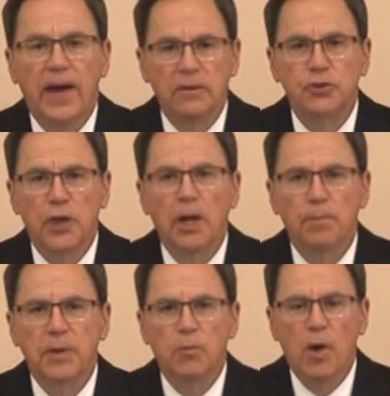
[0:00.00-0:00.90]
thou
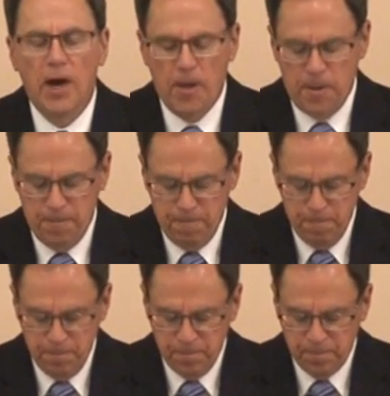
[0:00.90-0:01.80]
shalt be well.
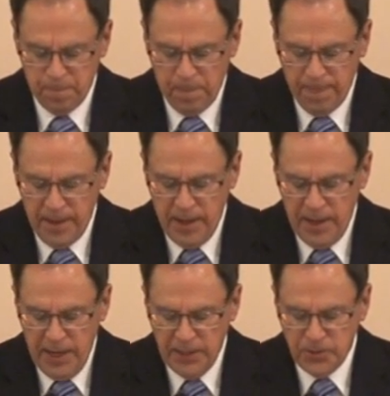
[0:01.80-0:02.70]

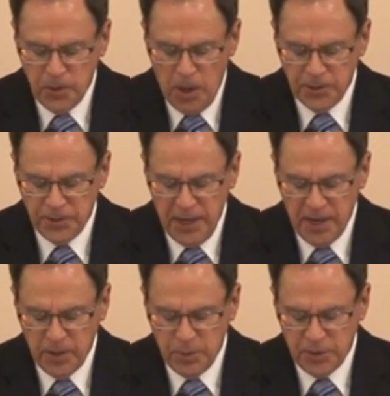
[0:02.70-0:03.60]
And Saul said
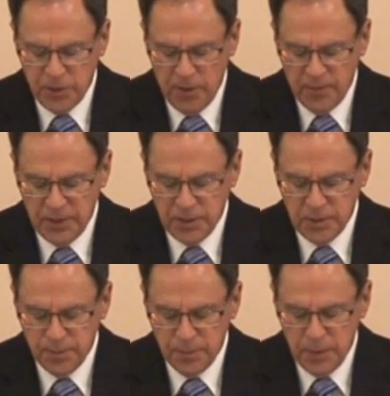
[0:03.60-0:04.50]
unto his servants,